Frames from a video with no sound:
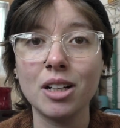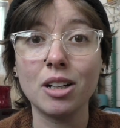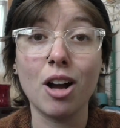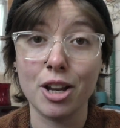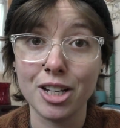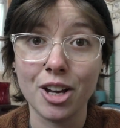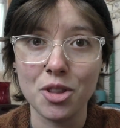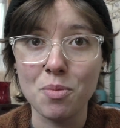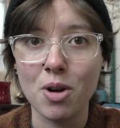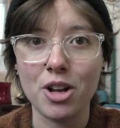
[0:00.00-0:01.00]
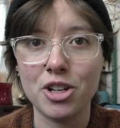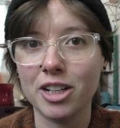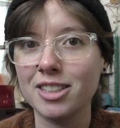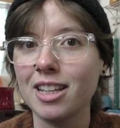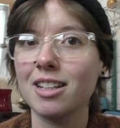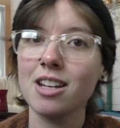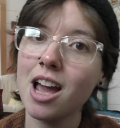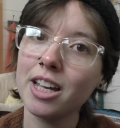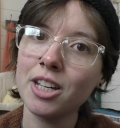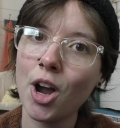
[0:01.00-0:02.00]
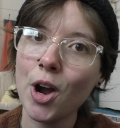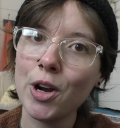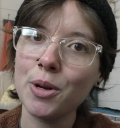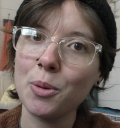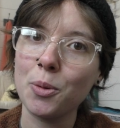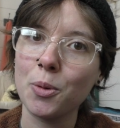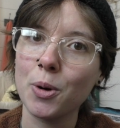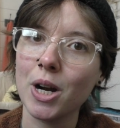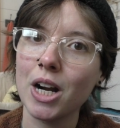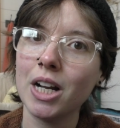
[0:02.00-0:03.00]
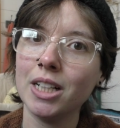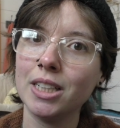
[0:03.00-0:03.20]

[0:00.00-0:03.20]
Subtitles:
gone to other projects like dyeing yarn or